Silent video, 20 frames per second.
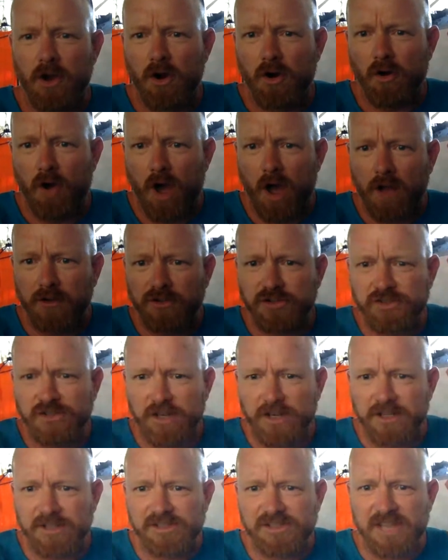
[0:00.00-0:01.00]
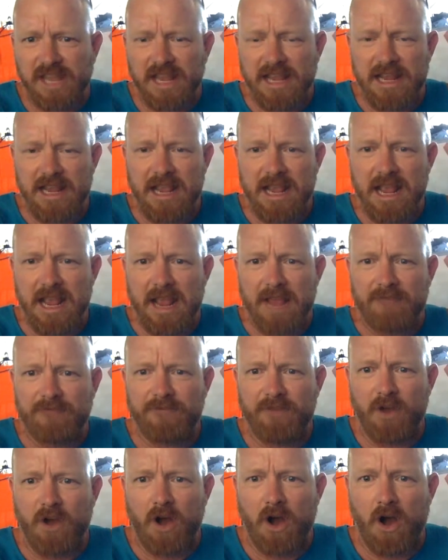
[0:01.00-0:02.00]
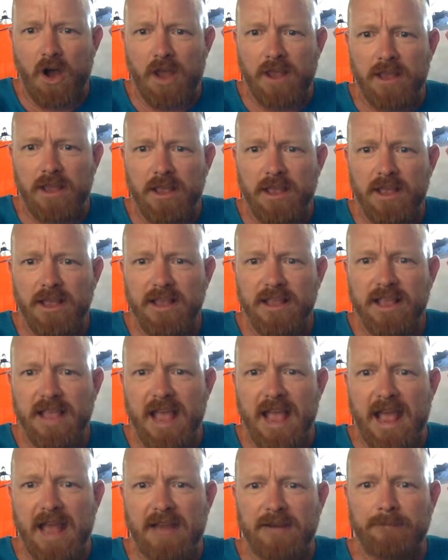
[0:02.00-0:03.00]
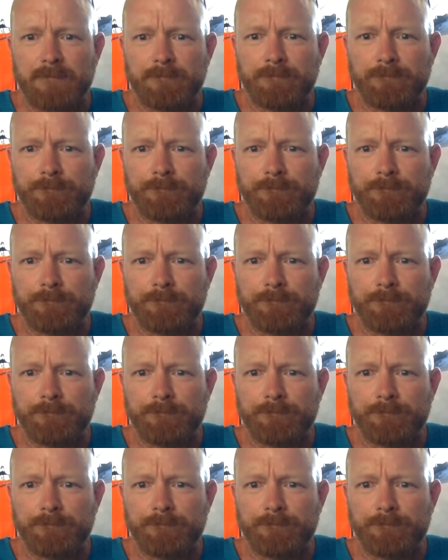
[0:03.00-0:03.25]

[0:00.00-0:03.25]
All right, I'm just going to see if I can